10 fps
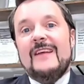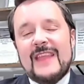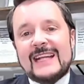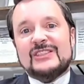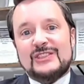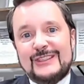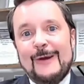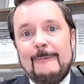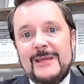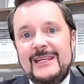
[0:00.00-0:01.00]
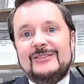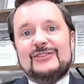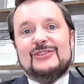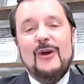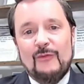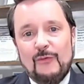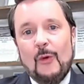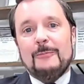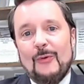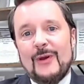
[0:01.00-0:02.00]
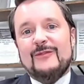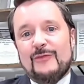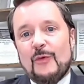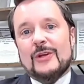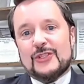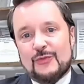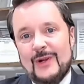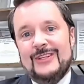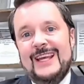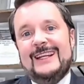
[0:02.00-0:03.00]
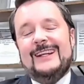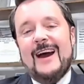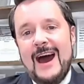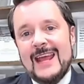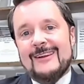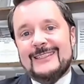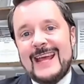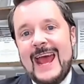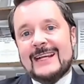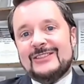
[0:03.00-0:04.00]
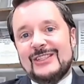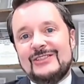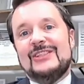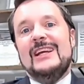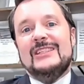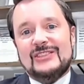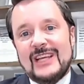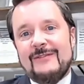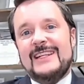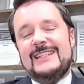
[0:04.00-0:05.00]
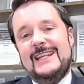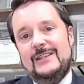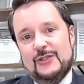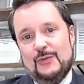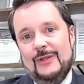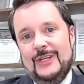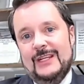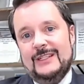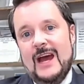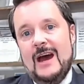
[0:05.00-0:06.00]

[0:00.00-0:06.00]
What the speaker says: that still means $4.4 trillion in higher taxes, $17 trillion